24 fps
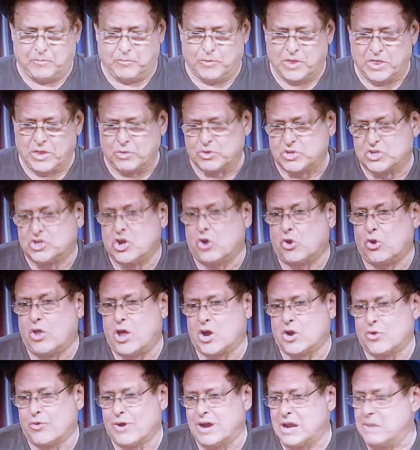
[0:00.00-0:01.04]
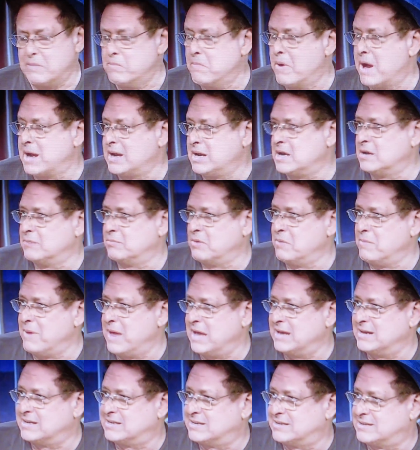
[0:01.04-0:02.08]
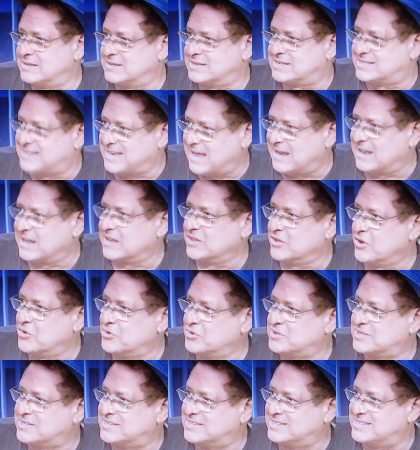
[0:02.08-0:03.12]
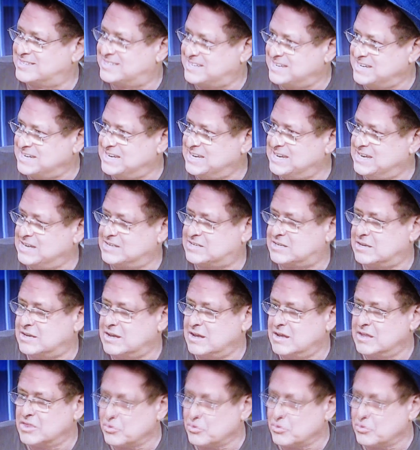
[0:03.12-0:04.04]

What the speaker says: when there was no longer any money to be made selling those CDs,